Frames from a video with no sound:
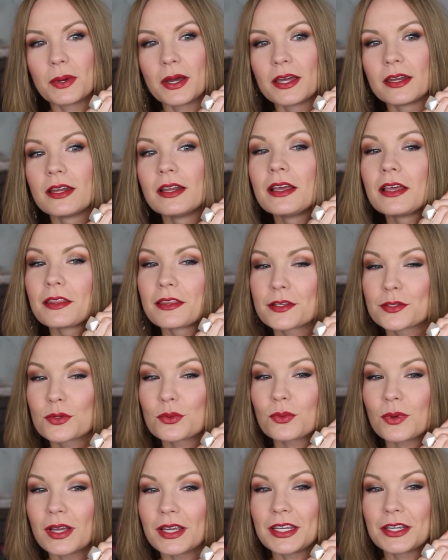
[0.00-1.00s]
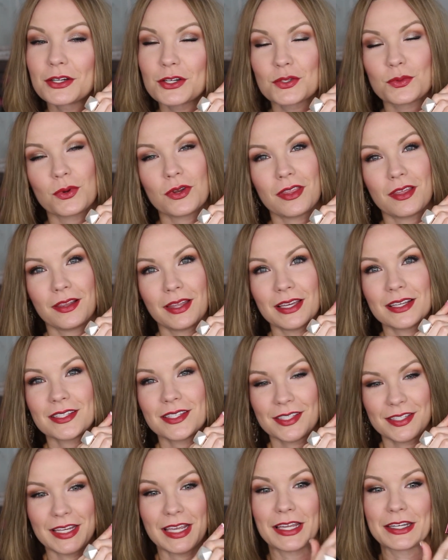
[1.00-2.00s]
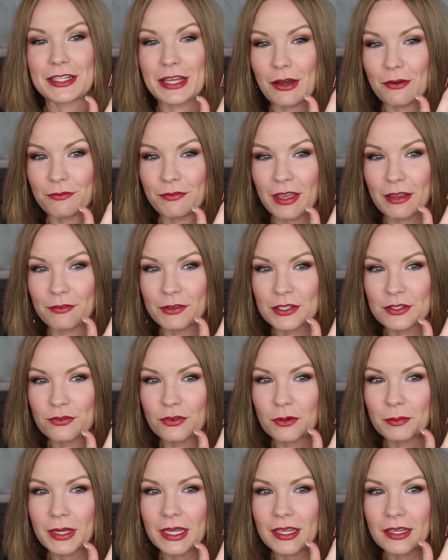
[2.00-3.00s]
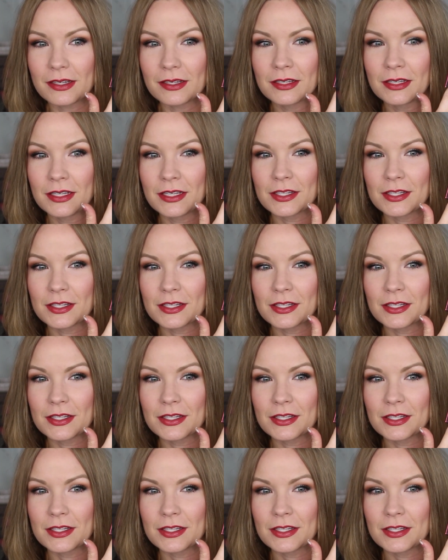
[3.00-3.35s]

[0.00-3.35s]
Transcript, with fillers: But this one right here is one of the like standout favorites for me.